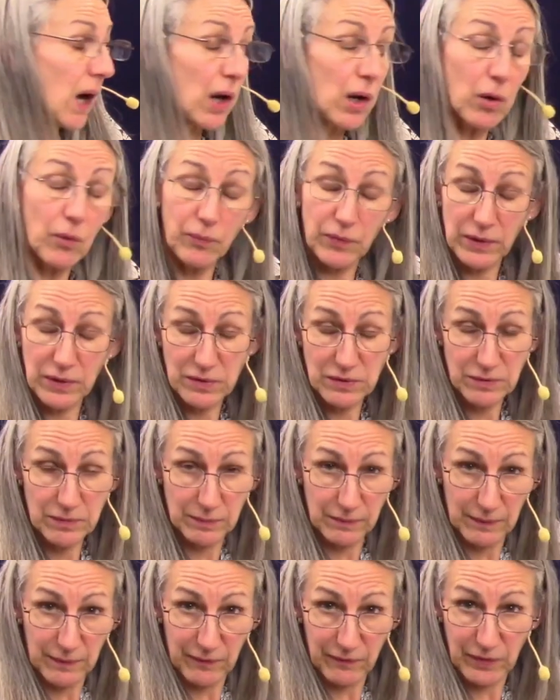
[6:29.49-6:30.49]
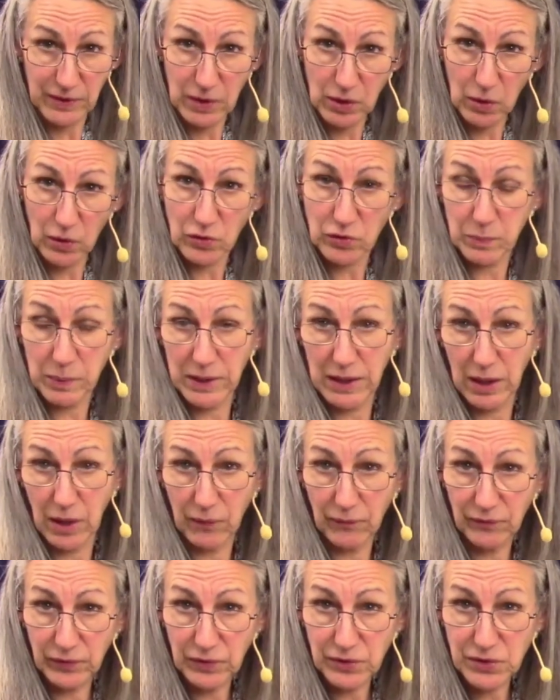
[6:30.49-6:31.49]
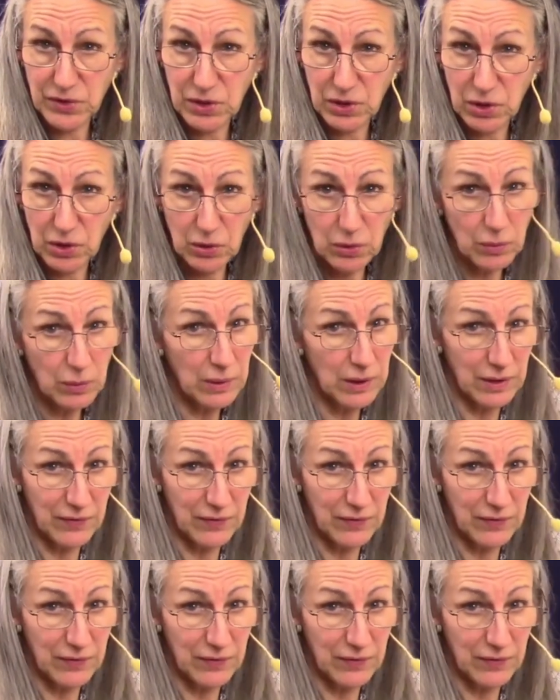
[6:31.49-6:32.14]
I hope this video has been helpful to you.